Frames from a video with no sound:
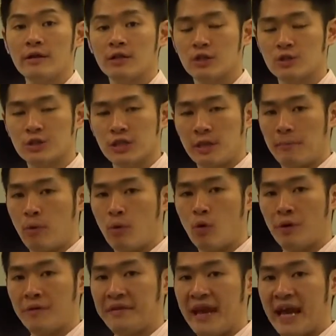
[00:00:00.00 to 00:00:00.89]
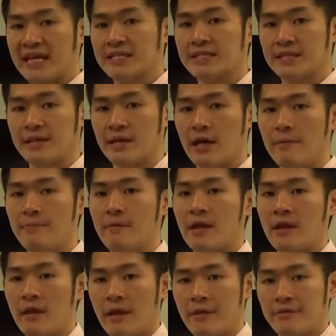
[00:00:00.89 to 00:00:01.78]
to support NAS setup,
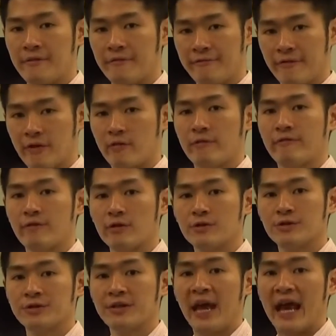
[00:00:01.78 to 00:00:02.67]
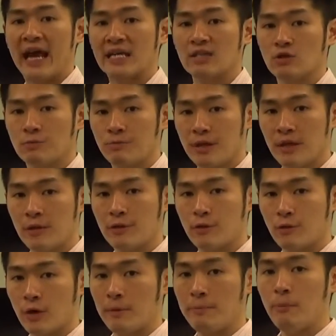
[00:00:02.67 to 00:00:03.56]
the firmware version has to be
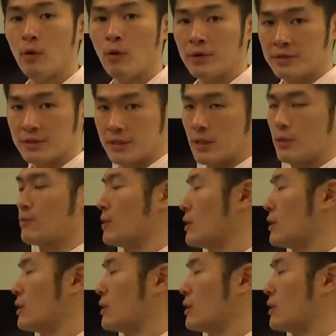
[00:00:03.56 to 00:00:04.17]
3.0.